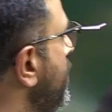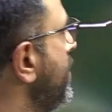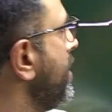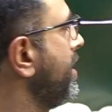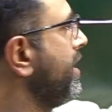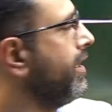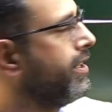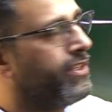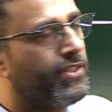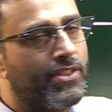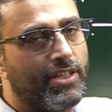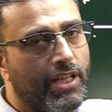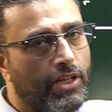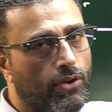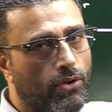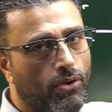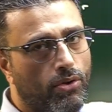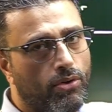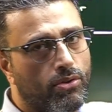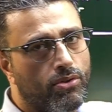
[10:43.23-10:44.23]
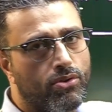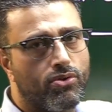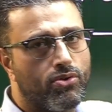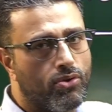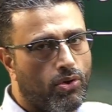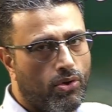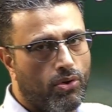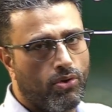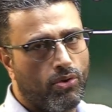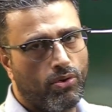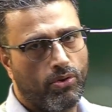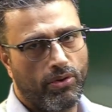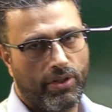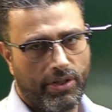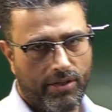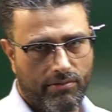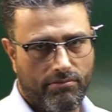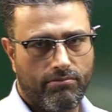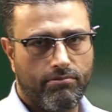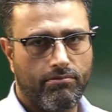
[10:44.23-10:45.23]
integral is zero, so